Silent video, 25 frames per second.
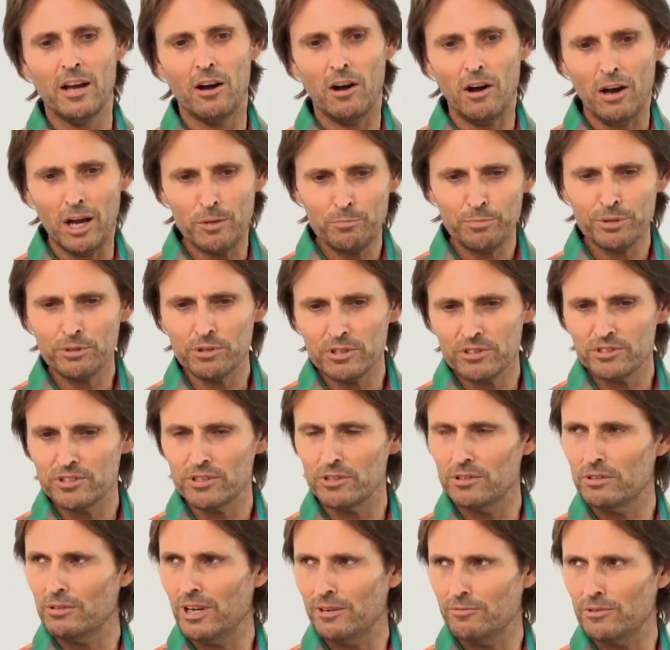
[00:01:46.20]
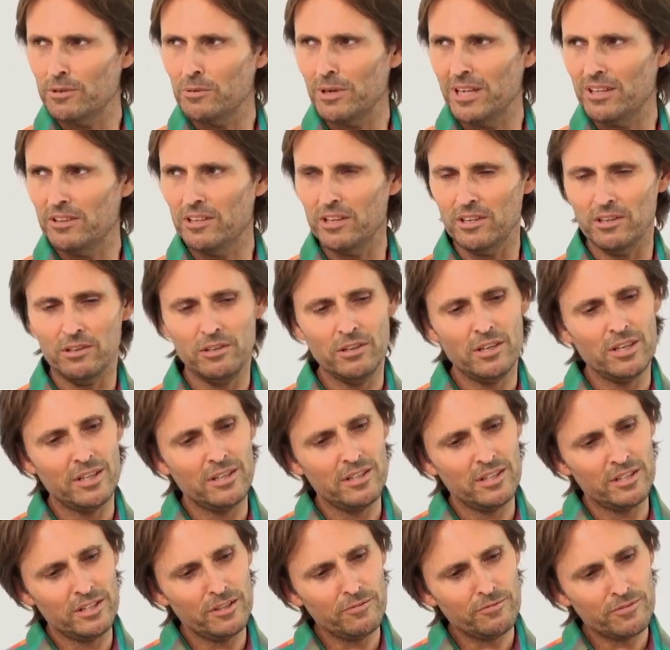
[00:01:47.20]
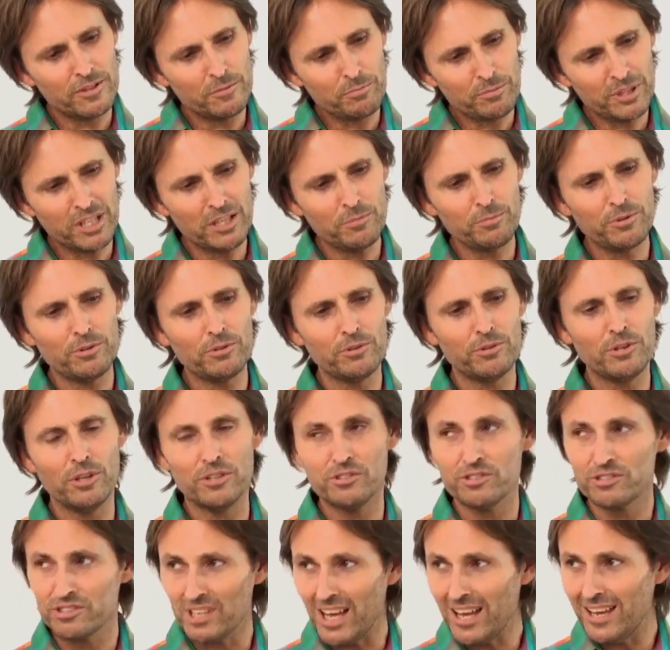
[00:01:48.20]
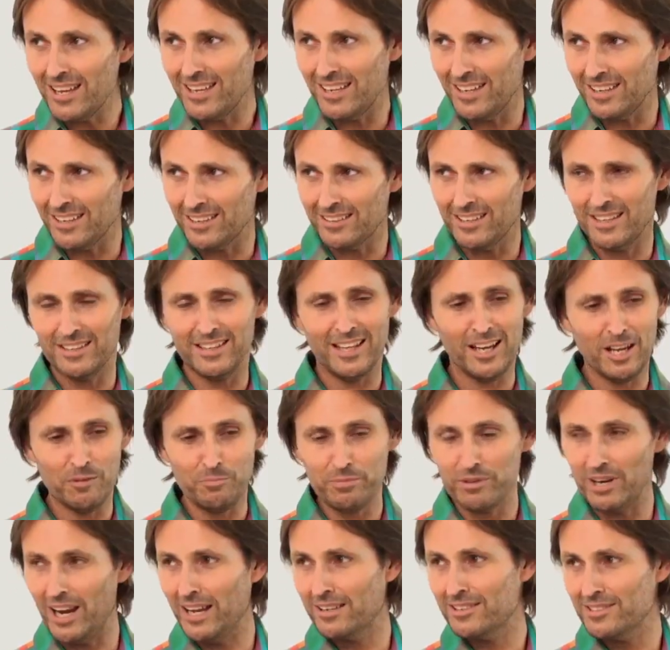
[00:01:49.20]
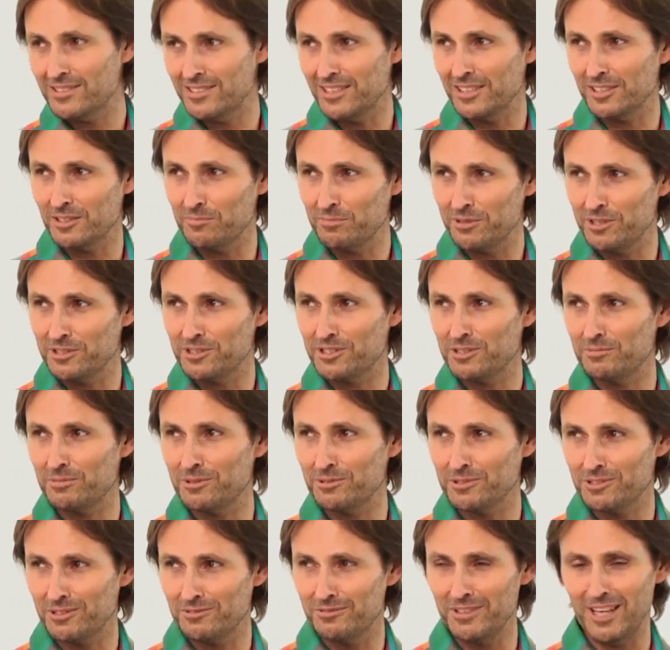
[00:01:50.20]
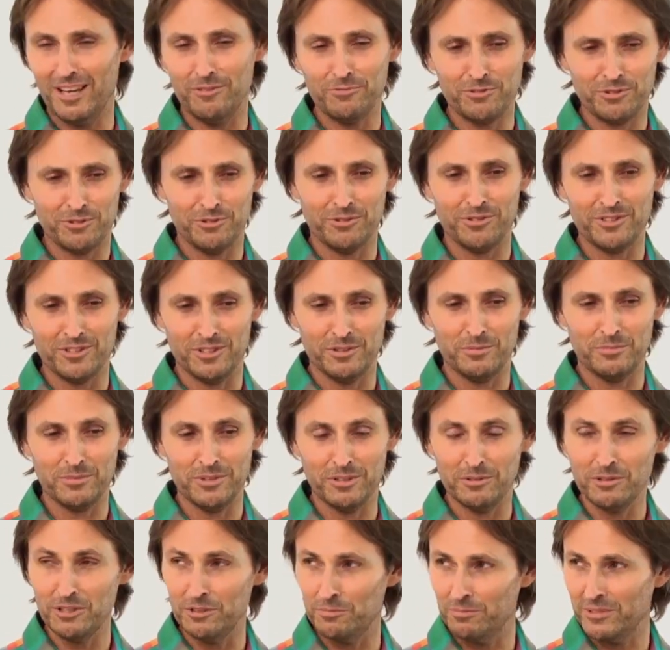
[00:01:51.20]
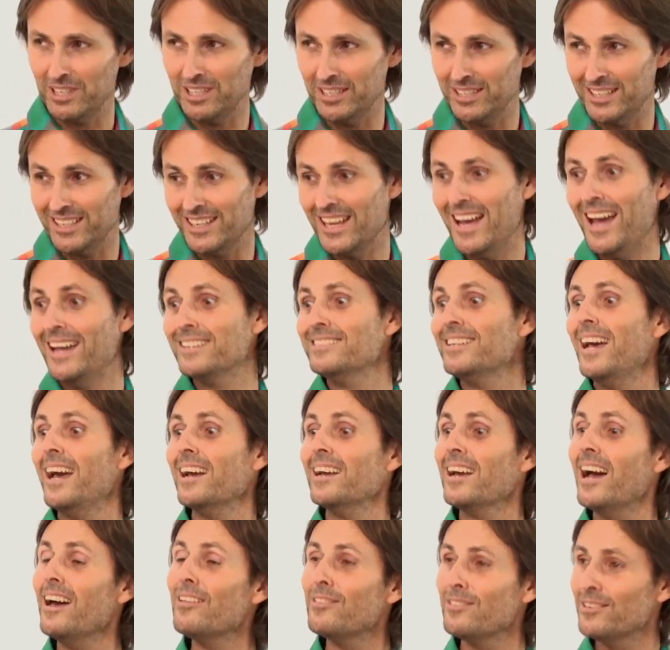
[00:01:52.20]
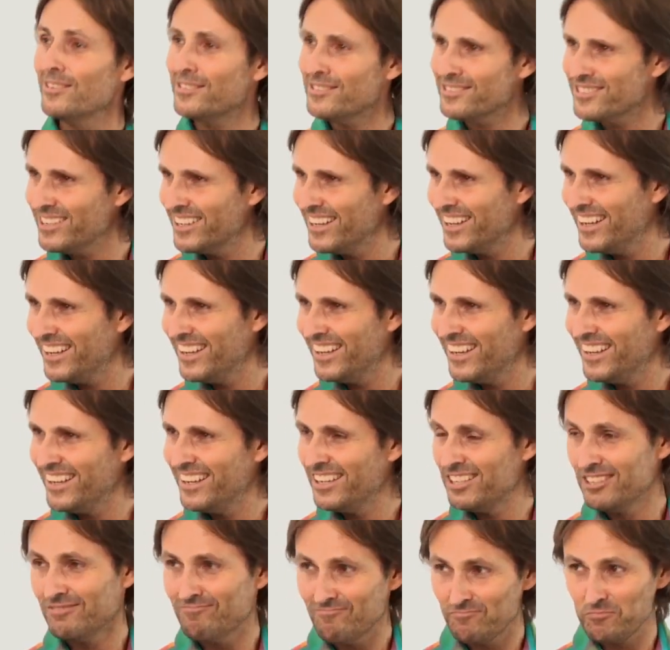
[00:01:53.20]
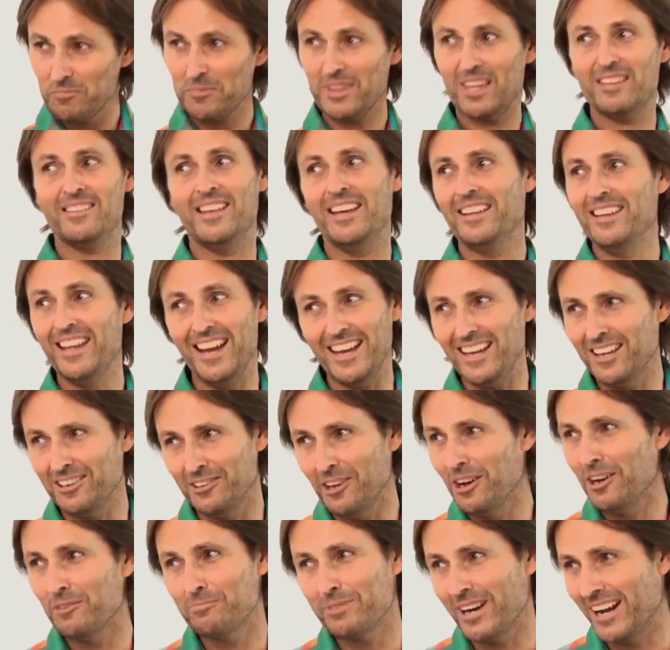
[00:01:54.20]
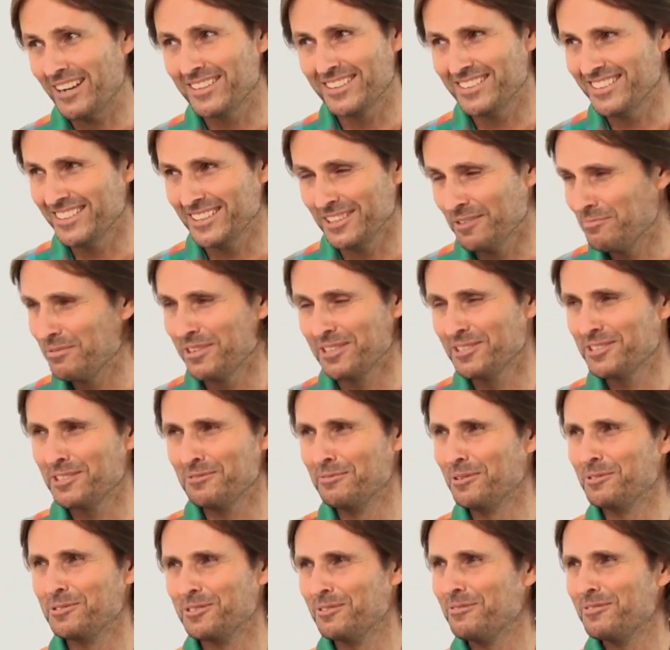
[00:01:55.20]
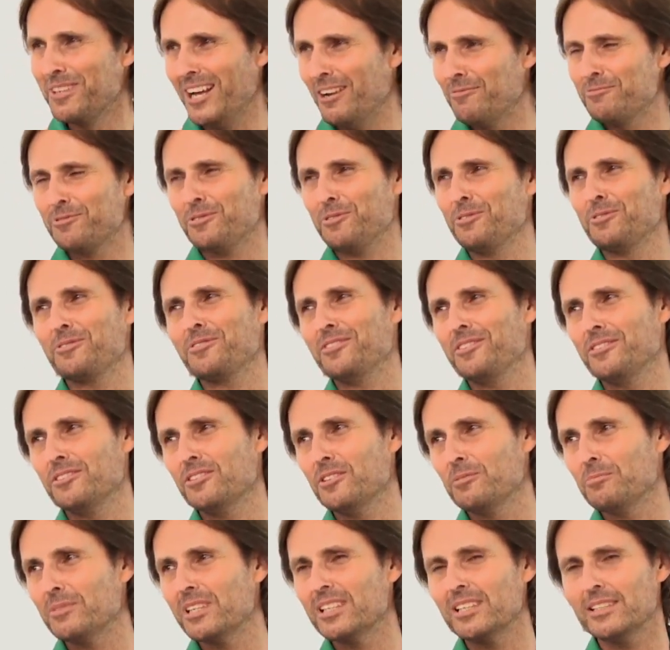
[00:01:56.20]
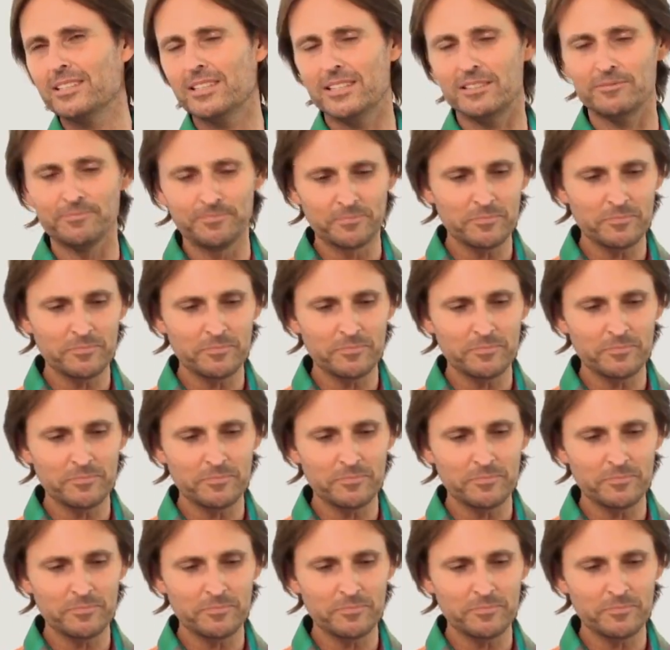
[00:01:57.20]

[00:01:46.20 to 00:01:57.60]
I put to everyone, though, that if the people saying that they're practicing the principles of love, truth, and humility attack others, then they are not practicing the principles of love, truth, and humility.